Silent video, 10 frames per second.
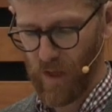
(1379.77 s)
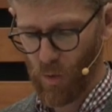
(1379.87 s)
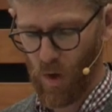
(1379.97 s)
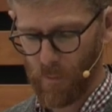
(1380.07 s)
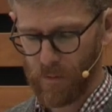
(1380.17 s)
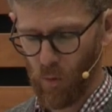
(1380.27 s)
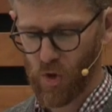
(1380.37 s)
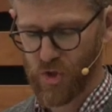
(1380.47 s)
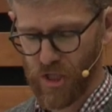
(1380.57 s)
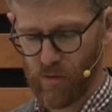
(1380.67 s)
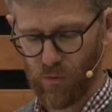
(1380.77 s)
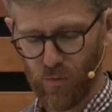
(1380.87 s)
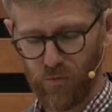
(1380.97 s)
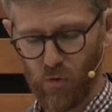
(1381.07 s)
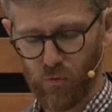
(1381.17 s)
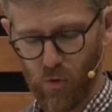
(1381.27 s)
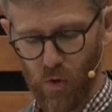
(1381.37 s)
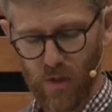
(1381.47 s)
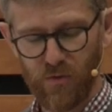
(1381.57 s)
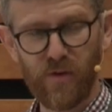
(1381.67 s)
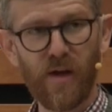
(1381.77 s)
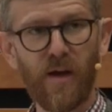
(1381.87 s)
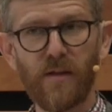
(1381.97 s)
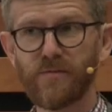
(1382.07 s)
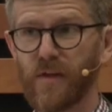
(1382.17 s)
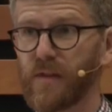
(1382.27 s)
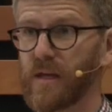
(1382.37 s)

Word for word: may well be more generous with social goods than